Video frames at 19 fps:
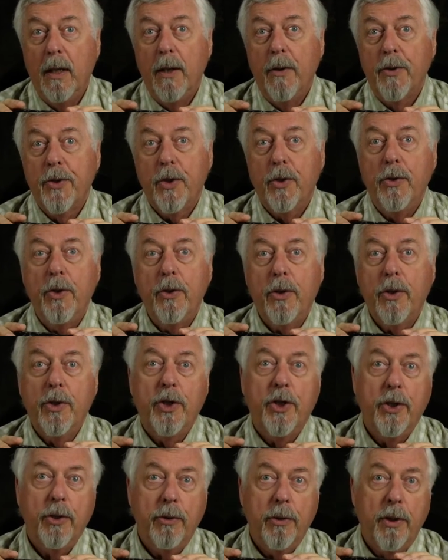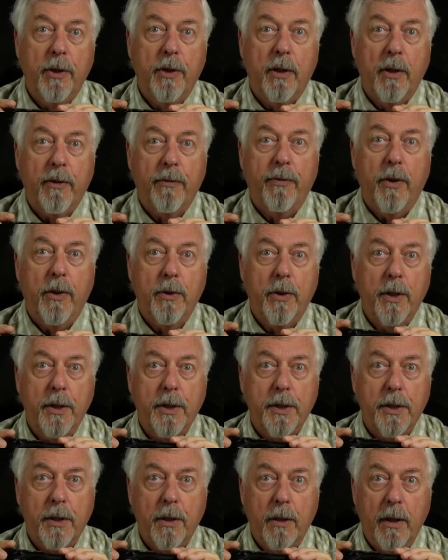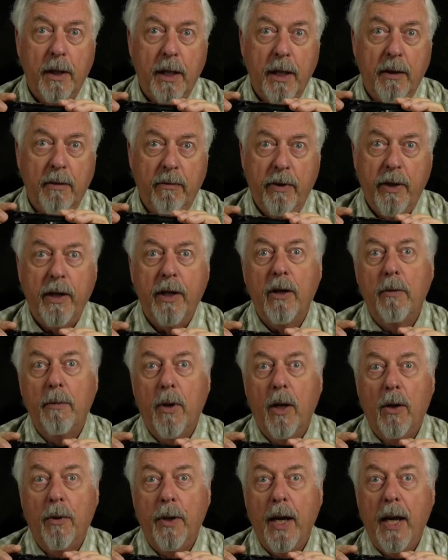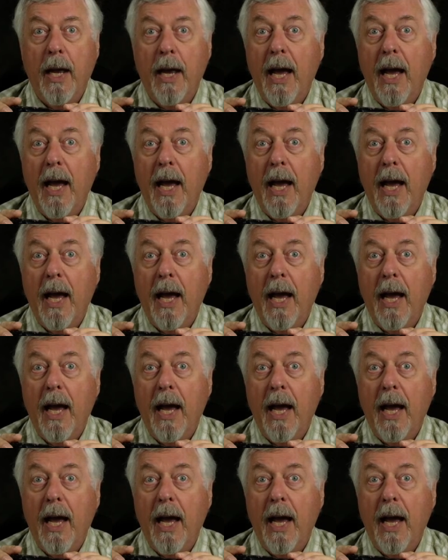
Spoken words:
So you can shoot on autofocus in video mode